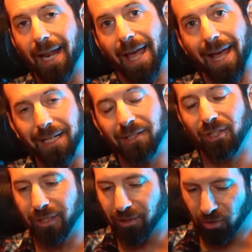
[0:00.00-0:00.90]
adds
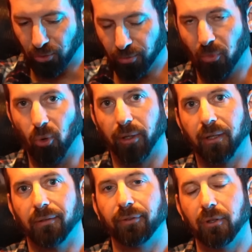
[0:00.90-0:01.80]
just to more
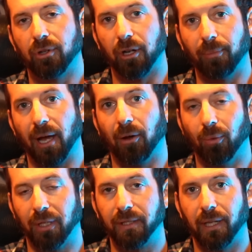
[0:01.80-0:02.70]
confusion about
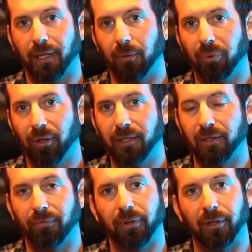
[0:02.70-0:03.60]
what's taking place
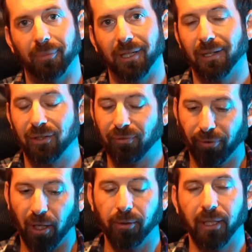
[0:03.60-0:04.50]
over there, because
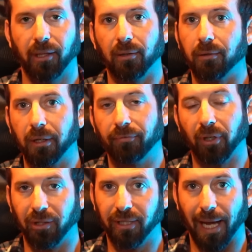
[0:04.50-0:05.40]
following the horrific
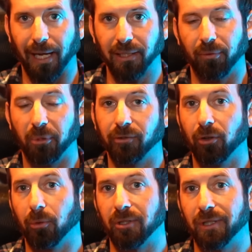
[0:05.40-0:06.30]
attacks from
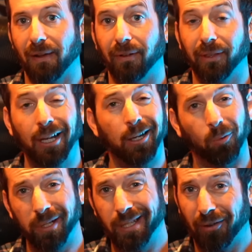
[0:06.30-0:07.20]
October 7th,
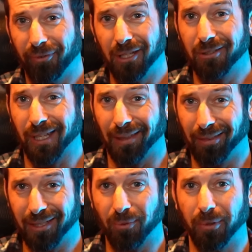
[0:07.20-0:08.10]
we saw videos like
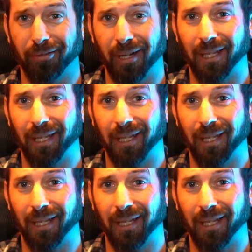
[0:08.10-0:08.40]
this one right